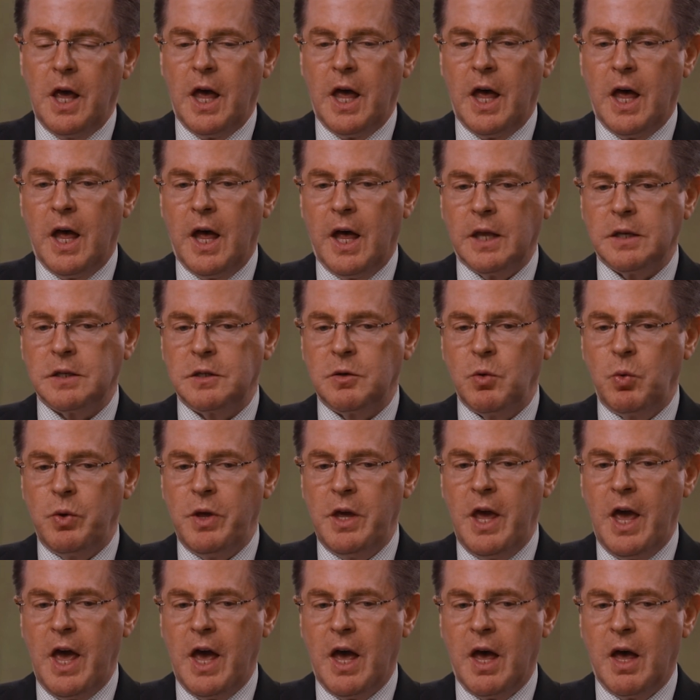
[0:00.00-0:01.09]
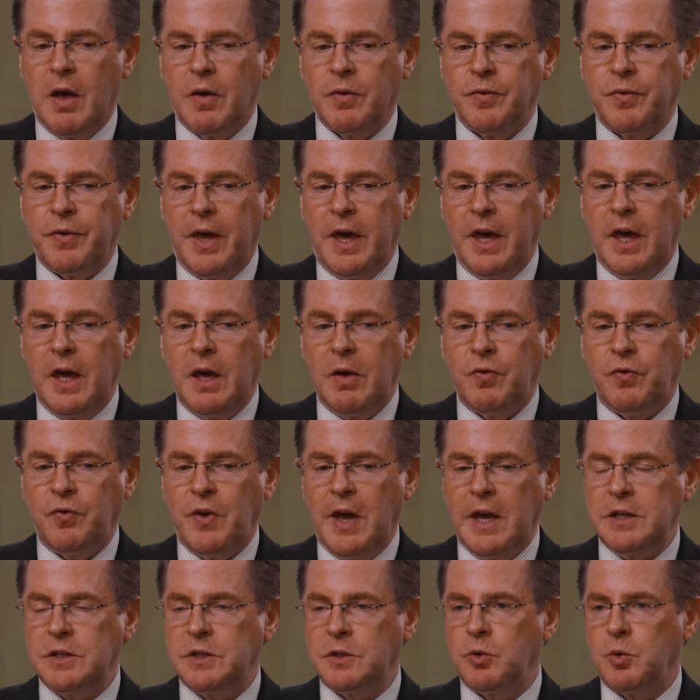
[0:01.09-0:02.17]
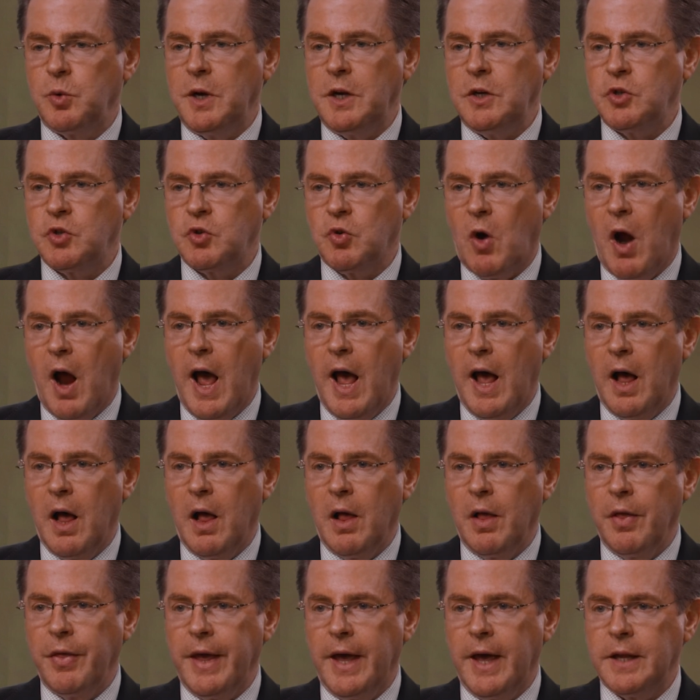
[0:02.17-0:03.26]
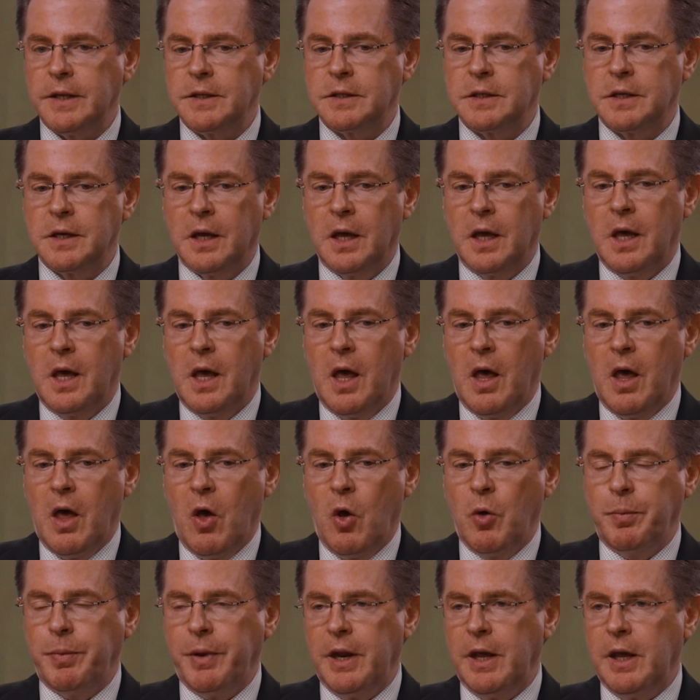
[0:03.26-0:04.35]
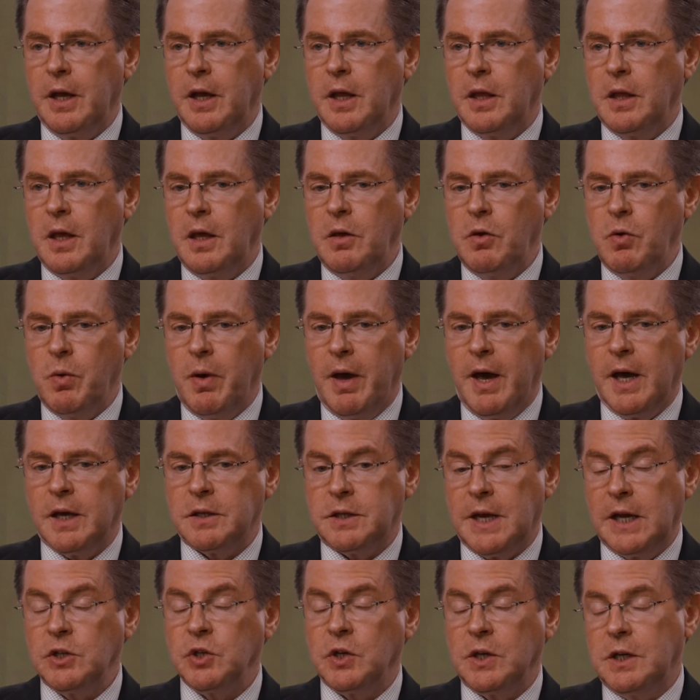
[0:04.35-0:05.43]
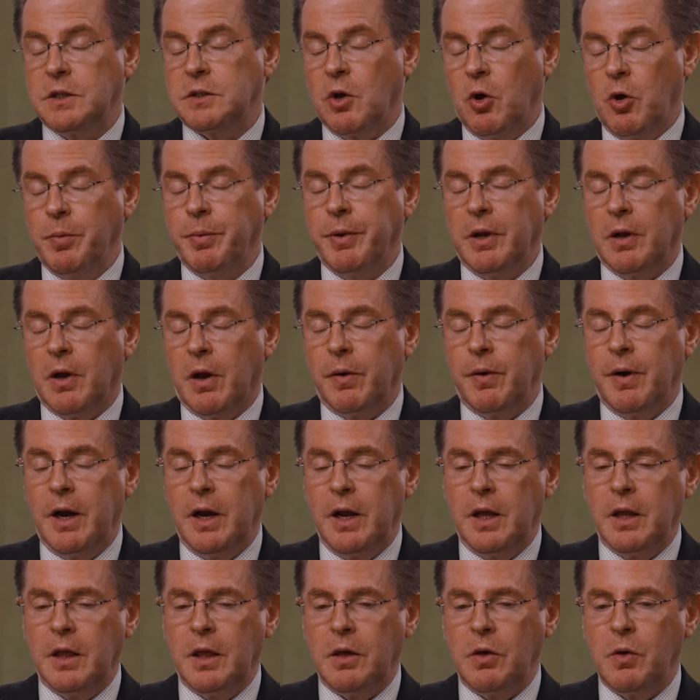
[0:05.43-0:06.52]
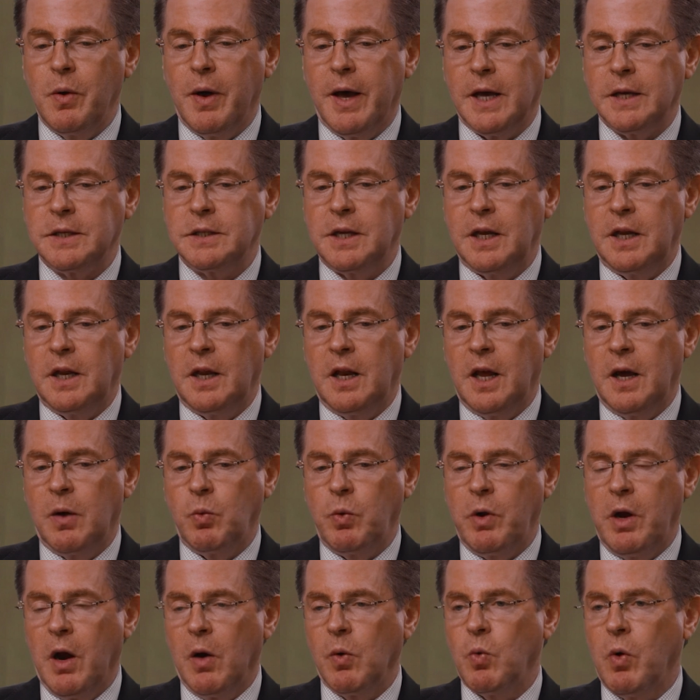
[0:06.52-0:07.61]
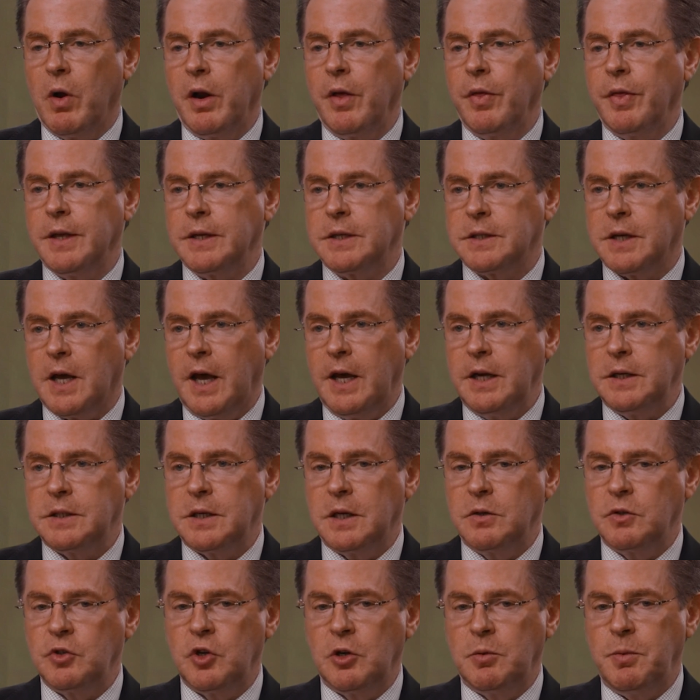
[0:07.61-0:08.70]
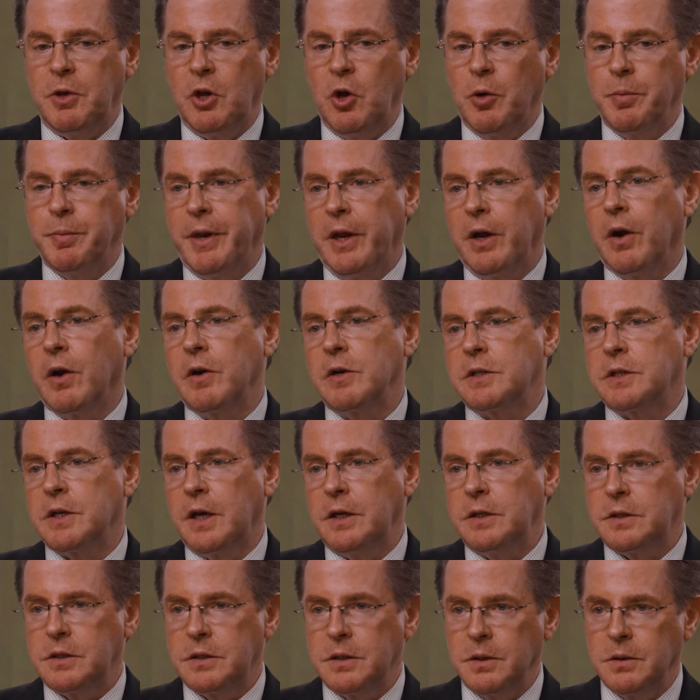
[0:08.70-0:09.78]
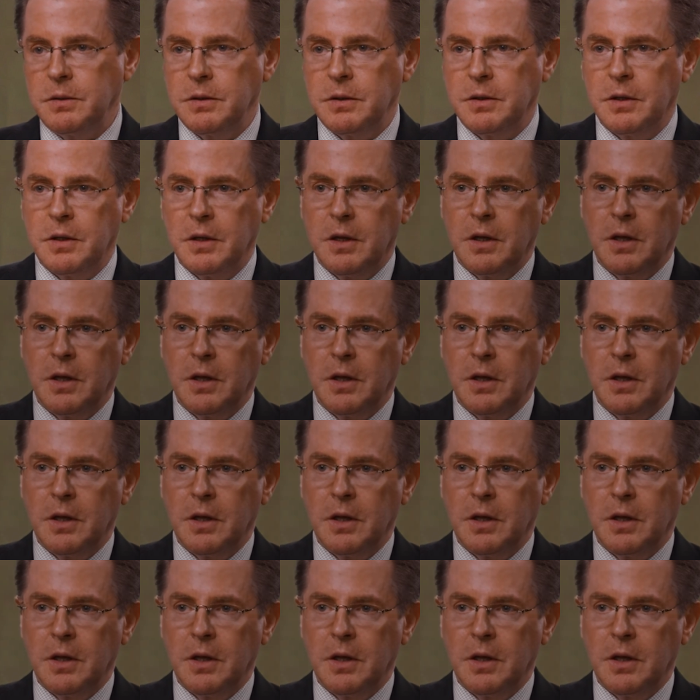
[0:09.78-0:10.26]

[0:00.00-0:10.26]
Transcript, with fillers: Uh, so we have a phase three trial that's opening in the US. Actually, it's open already in the US, and uh, we are one of the sites and should be opening our site soon.